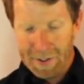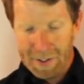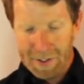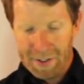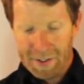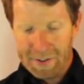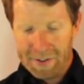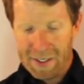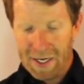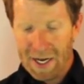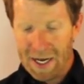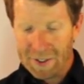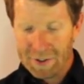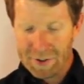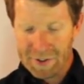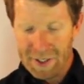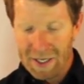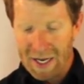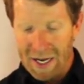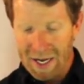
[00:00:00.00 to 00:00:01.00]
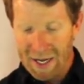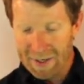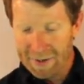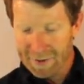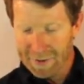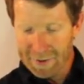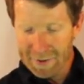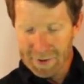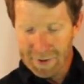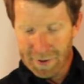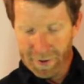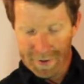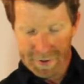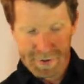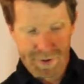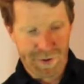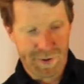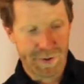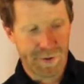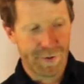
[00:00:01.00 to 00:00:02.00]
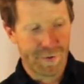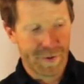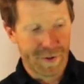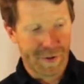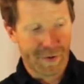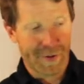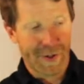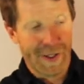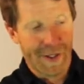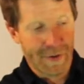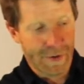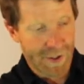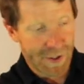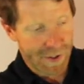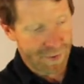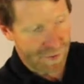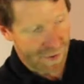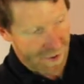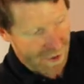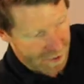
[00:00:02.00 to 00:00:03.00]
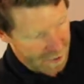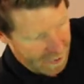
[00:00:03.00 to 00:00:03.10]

and attach that to the green Christmas